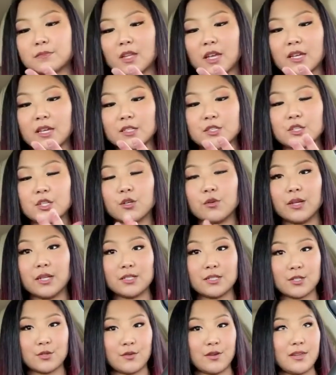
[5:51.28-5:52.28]
I get too
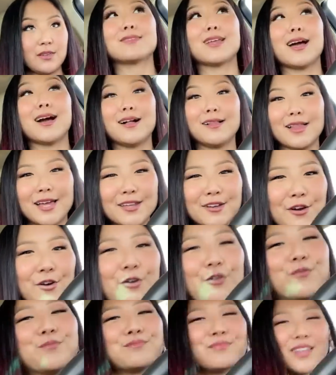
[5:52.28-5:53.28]
into it, I'll head
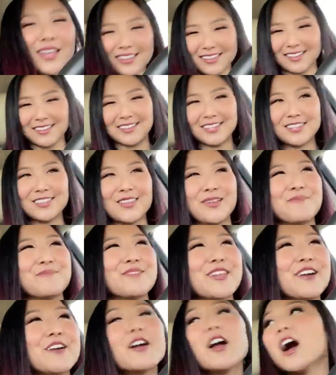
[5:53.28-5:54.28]
home and I'll eat them
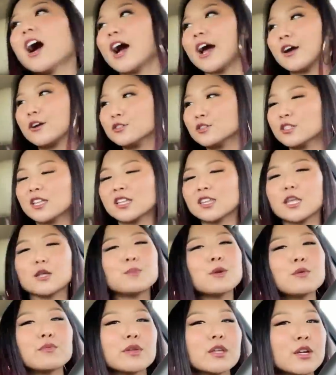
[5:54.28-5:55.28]
there. I also think they'd be
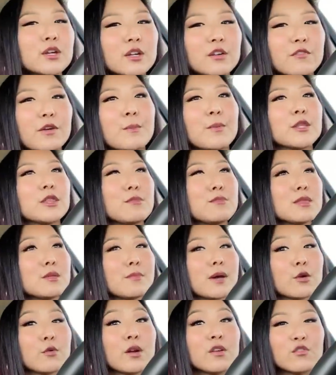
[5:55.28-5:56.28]
really good if I put them in the
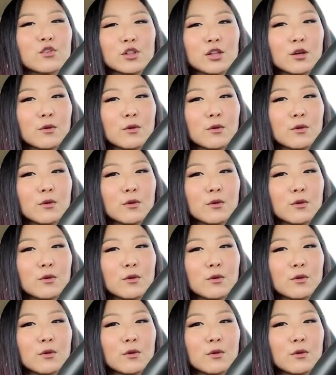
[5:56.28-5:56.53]
microwave for a little